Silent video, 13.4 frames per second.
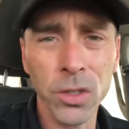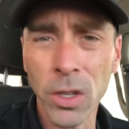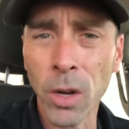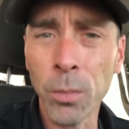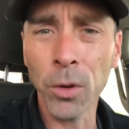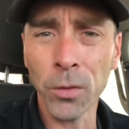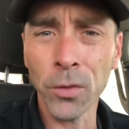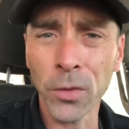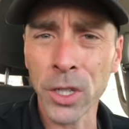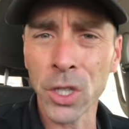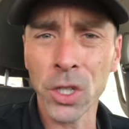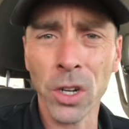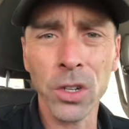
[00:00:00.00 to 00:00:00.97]
you know, proof of
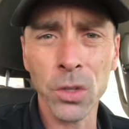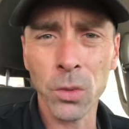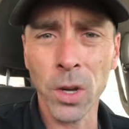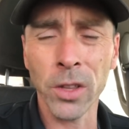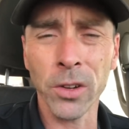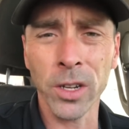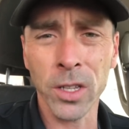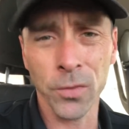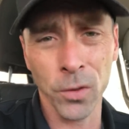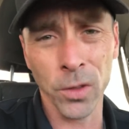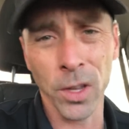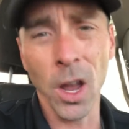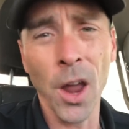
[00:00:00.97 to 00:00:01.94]
insurance, whether it's
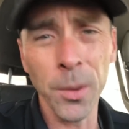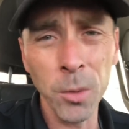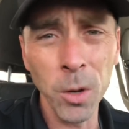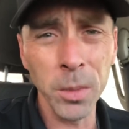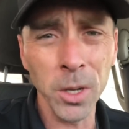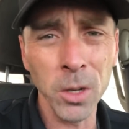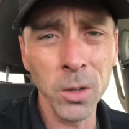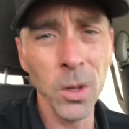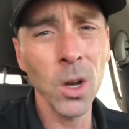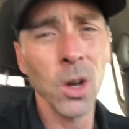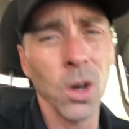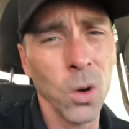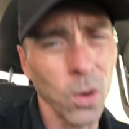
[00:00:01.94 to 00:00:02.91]
for the automobile
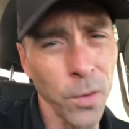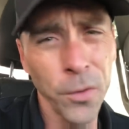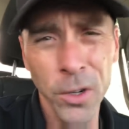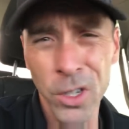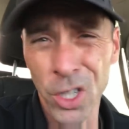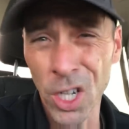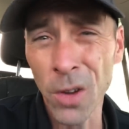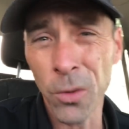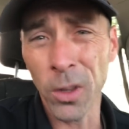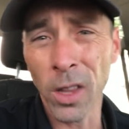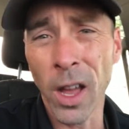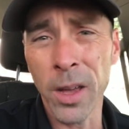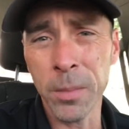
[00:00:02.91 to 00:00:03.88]
or for your general
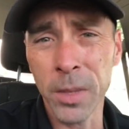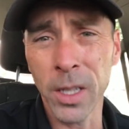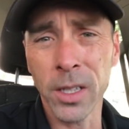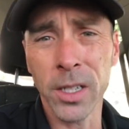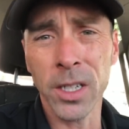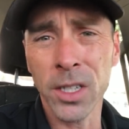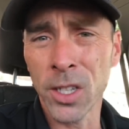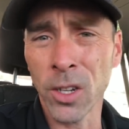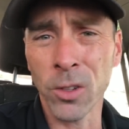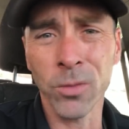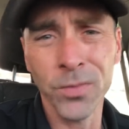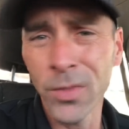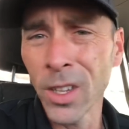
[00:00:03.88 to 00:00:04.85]
liability.
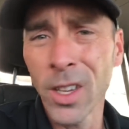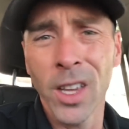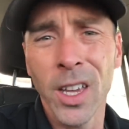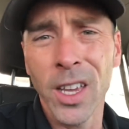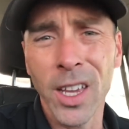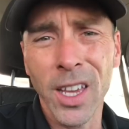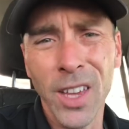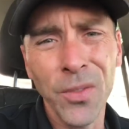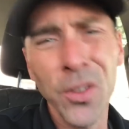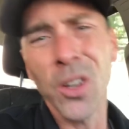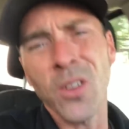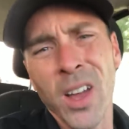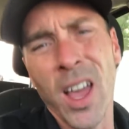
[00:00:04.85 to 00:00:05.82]
So if
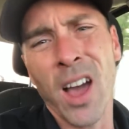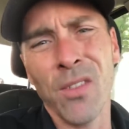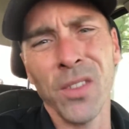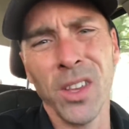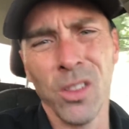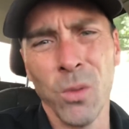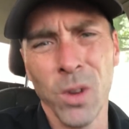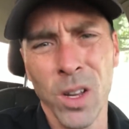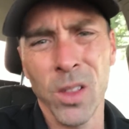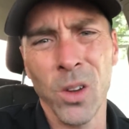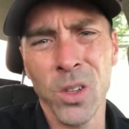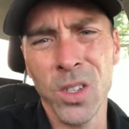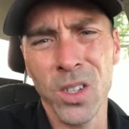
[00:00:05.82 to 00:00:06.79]
you don't have either one of
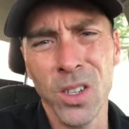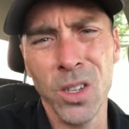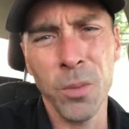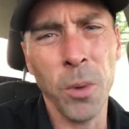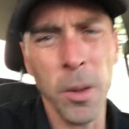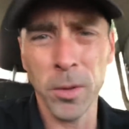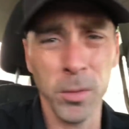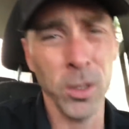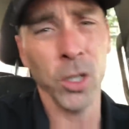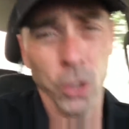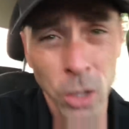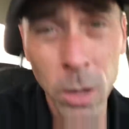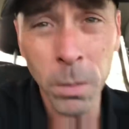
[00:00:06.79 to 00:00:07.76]
those, you probably
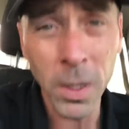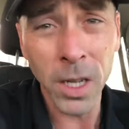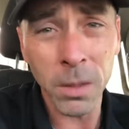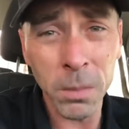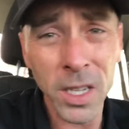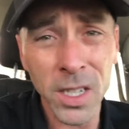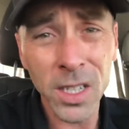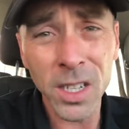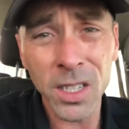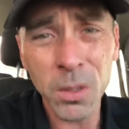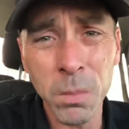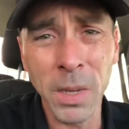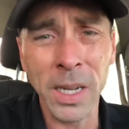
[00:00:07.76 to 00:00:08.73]
shouldn't be in
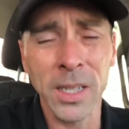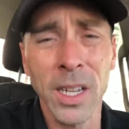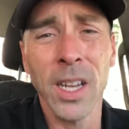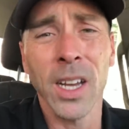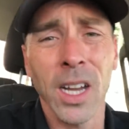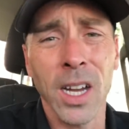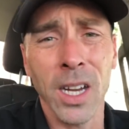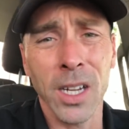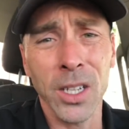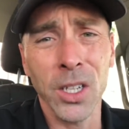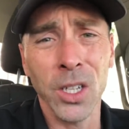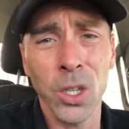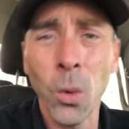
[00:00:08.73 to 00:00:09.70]
business, but uh,
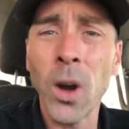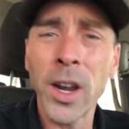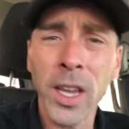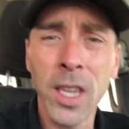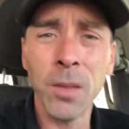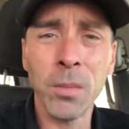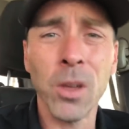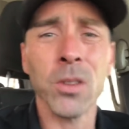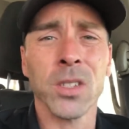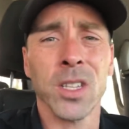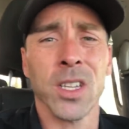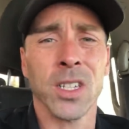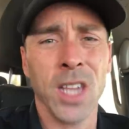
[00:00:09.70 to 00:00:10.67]
you want to keep those
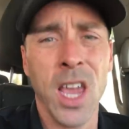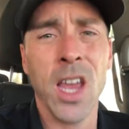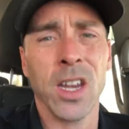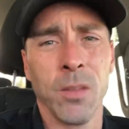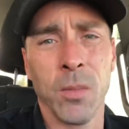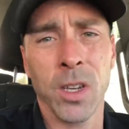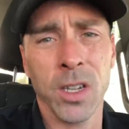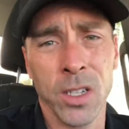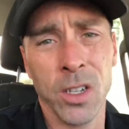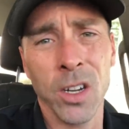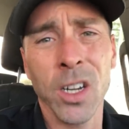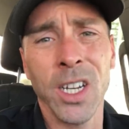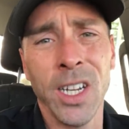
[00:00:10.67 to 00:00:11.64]
things handy because you're
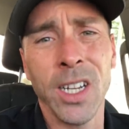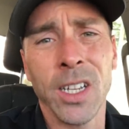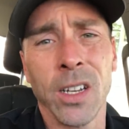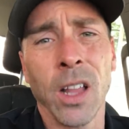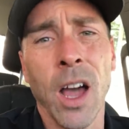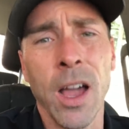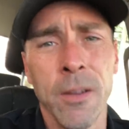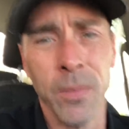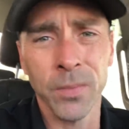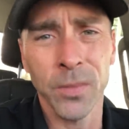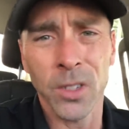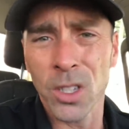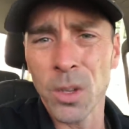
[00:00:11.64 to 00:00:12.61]
going to need it a lot.
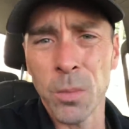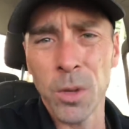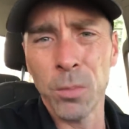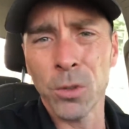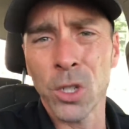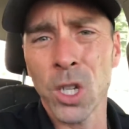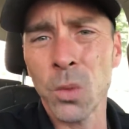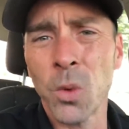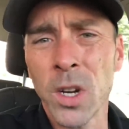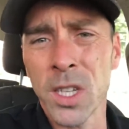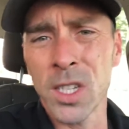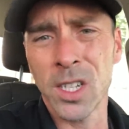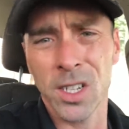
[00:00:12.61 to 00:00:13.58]
Some people just want
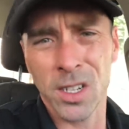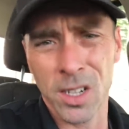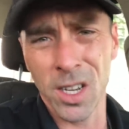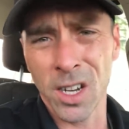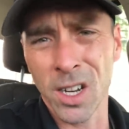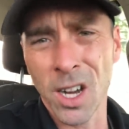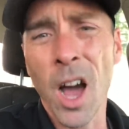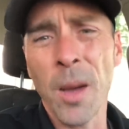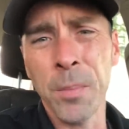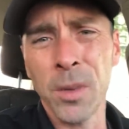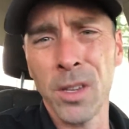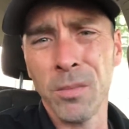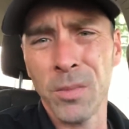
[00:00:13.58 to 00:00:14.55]
to see a, a
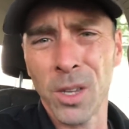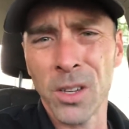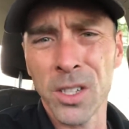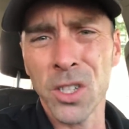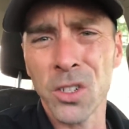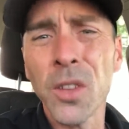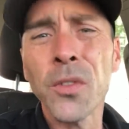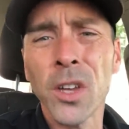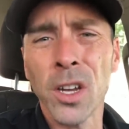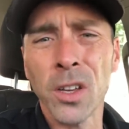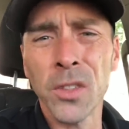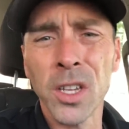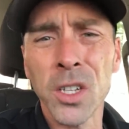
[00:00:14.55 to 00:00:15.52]
copy, you know, a certificate
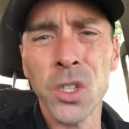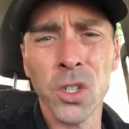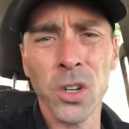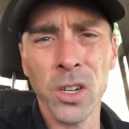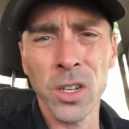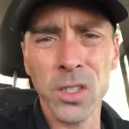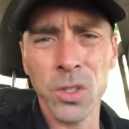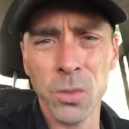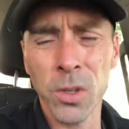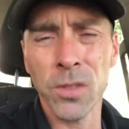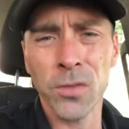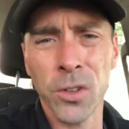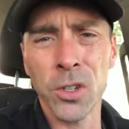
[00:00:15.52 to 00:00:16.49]
of the insurance
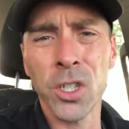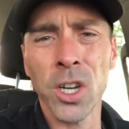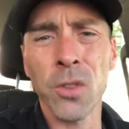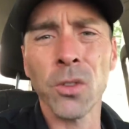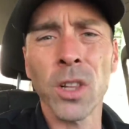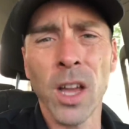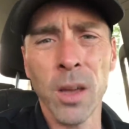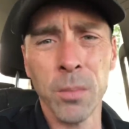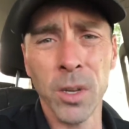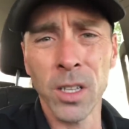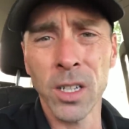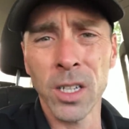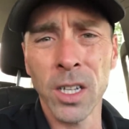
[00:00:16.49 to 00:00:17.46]
for your general
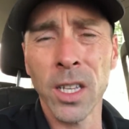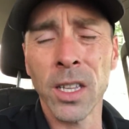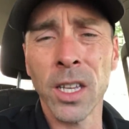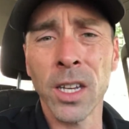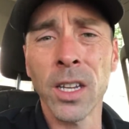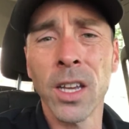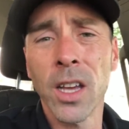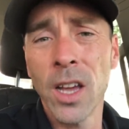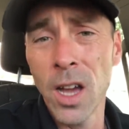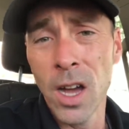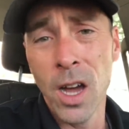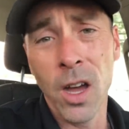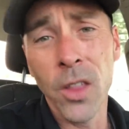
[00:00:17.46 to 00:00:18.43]
liability, and then
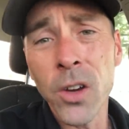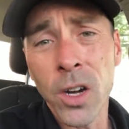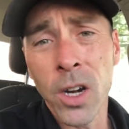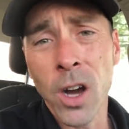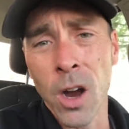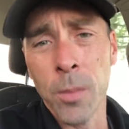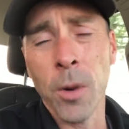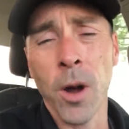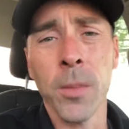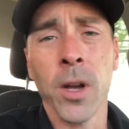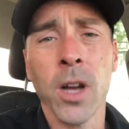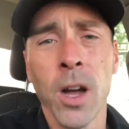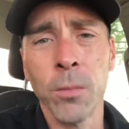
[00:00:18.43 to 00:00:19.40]
other
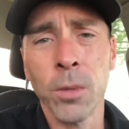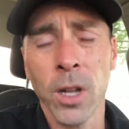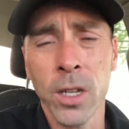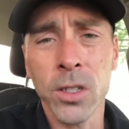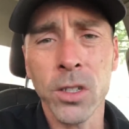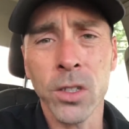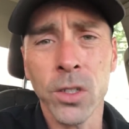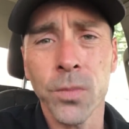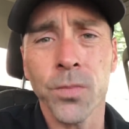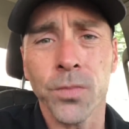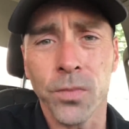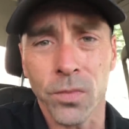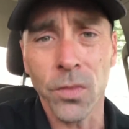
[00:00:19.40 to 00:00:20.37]
apartment complexes
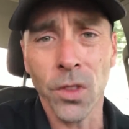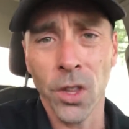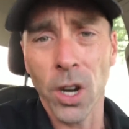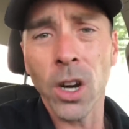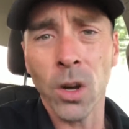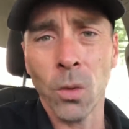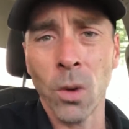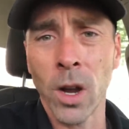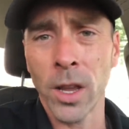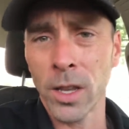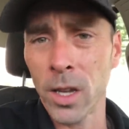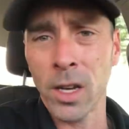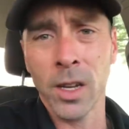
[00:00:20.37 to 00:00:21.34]
they're going to
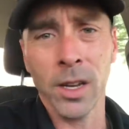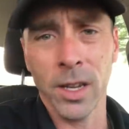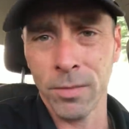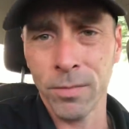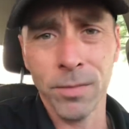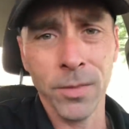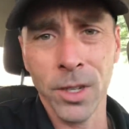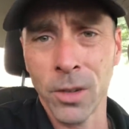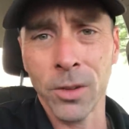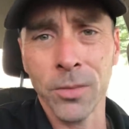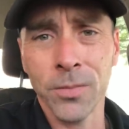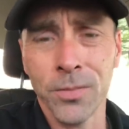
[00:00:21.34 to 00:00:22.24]
want, uh, a, you know,